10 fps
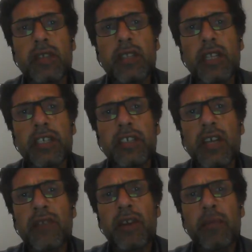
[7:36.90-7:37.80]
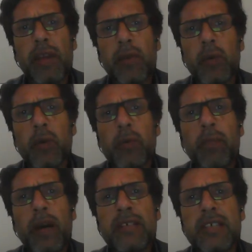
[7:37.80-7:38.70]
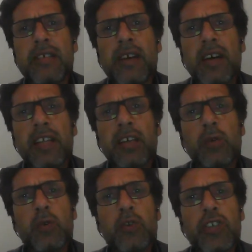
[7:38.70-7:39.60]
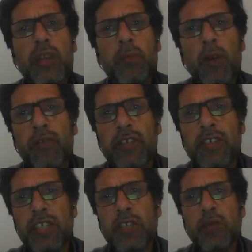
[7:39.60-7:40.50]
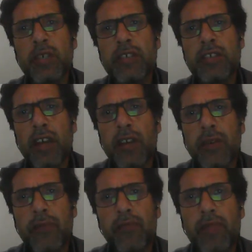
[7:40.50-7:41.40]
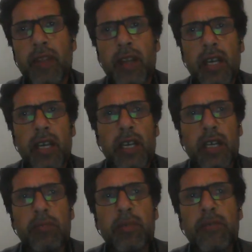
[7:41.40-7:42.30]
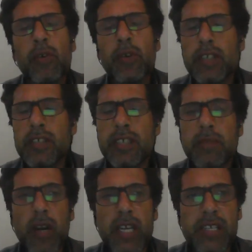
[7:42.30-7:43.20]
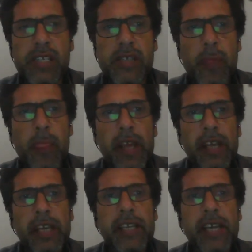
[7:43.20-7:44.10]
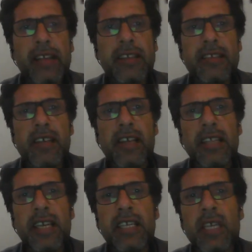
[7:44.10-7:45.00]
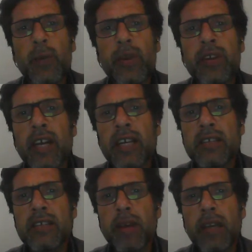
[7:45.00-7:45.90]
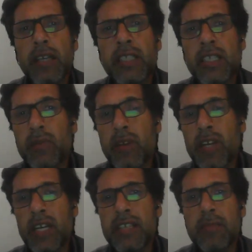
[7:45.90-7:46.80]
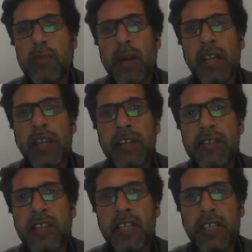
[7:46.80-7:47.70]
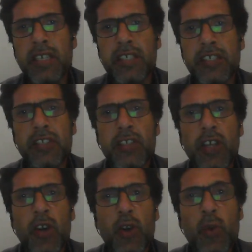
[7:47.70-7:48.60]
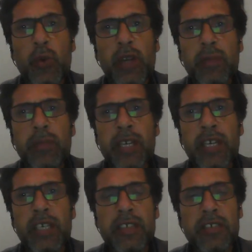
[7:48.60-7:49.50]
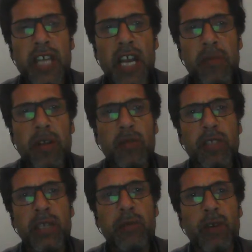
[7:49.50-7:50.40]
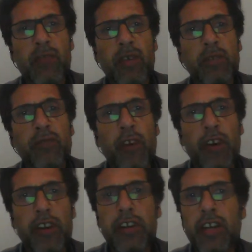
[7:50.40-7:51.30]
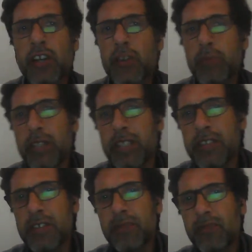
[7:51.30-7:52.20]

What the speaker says: the leader of Kimendo, passes on a crucial prophecy to his son before his demise. He tells his son that there will rise a man in his lineage who will liberate his tribe around the river from the foreign occupants.